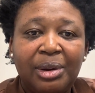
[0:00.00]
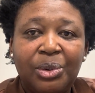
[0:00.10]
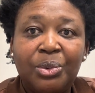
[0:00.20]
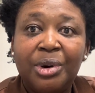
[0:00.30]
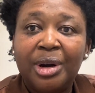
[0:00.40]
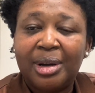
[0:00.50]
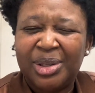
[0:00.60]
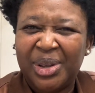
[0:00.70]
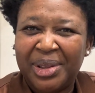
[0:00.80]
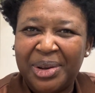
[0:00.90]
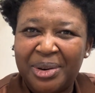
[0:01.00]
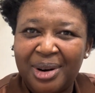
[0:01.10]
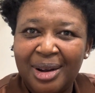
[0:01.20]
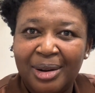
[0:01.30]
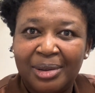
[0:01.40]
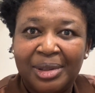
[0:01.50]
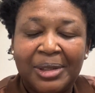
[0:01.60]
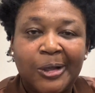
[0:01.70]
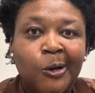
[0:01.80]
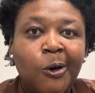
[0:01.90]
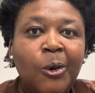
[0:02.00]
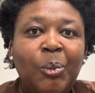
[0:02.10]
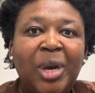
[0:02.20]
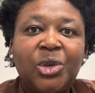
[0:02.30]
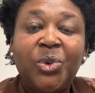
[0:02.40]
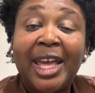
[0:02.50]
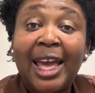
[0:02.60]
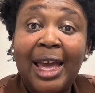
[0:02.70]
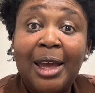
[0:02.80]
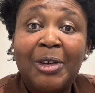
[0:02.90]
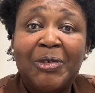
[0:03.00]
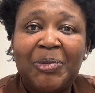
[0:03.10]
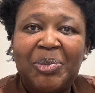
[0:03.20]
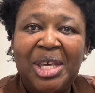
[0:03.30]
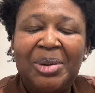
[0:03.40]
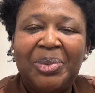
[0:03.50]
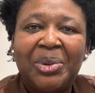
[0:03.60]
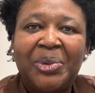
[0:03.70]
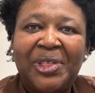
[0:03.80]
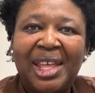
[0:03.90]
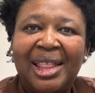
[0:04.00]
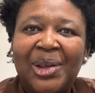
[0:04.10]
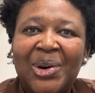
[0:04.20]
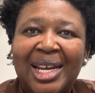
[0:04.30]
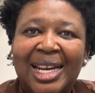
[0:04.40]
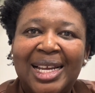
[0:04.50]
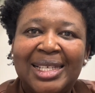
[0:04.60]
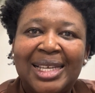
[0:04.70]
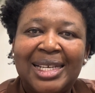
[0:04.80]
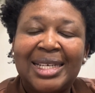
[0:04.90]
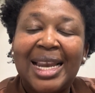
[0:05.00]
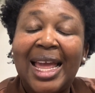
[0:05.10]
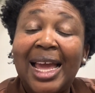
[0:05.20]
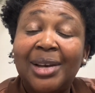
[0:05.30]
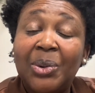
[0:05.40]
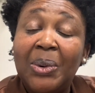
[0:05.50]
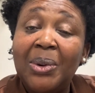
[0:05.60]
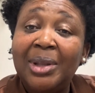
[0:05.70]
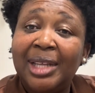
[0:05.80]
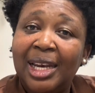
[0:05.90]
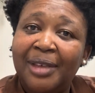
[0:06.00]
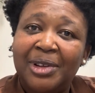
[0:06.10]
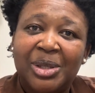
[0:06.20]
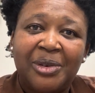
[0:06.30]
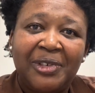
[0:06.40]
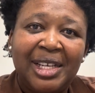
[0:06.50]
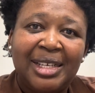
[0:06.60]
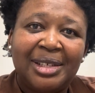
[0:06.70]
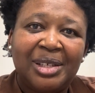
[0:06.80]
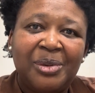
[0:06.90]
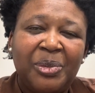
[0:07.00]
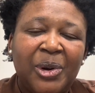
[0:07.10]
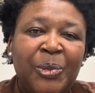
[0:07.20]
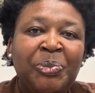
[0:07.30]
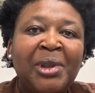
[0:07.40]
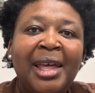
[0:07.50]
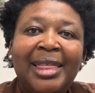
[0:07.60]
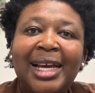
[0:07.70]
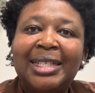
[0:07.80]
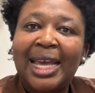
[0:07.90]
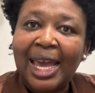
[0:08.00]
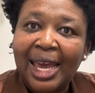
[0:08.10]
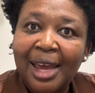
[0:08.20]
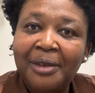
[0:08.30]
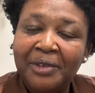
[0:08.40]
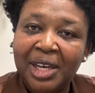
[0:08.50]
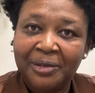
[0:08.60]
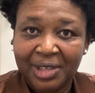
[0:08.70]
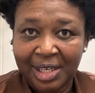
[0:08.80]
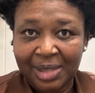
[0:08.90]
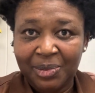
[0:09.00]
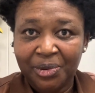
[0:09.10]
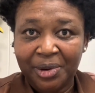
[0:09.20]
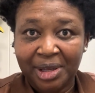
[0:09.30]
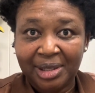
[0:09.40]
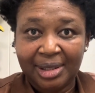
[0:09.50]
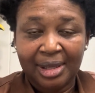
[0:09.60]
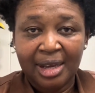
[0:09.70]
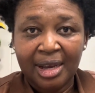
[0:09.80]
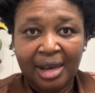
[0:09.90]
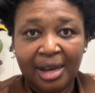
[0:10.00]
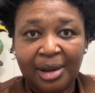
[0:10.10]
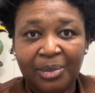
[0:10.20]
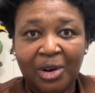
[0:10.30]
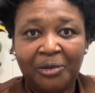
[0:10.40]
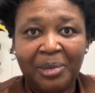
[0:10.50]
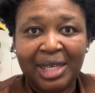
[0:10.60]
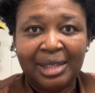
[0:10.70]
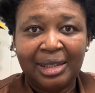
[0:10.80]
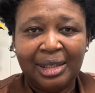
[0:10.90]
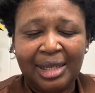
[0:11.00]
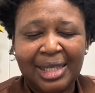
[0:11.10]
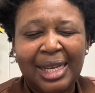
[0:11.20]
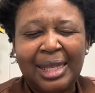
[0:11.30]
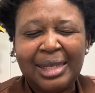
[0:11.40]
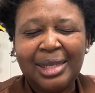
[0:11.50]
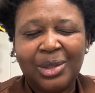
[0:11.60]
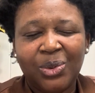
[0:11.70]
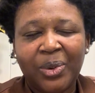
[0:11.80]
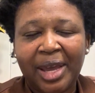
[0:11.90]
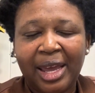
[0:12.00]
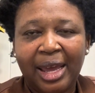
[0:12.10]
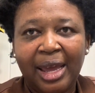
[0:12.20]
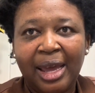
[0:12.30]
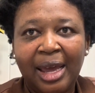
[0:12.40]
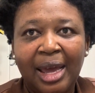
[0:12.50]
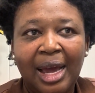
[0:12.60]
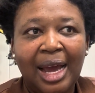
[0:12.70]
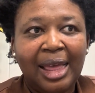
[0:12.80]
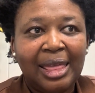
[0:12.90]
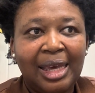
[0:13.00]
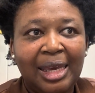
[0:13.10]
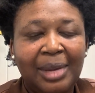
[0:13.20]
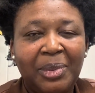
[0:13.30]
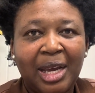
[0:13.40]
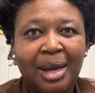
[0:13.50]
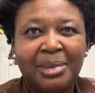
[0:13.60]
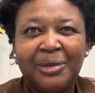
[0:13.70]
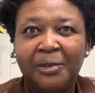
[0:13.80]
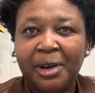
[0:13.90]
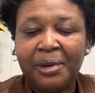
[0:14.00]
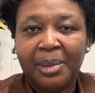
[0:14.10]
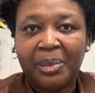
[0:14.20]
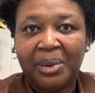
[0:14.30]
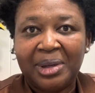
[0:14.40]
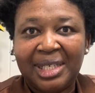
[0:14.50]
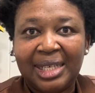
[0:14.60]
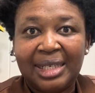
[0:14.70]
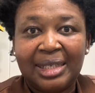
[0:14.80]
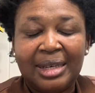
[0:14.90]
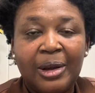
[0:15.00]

workers on the ground, but we have people within the organization at all the levels of leadership that have lived experience of mental illness. And this is where I think it becomes very important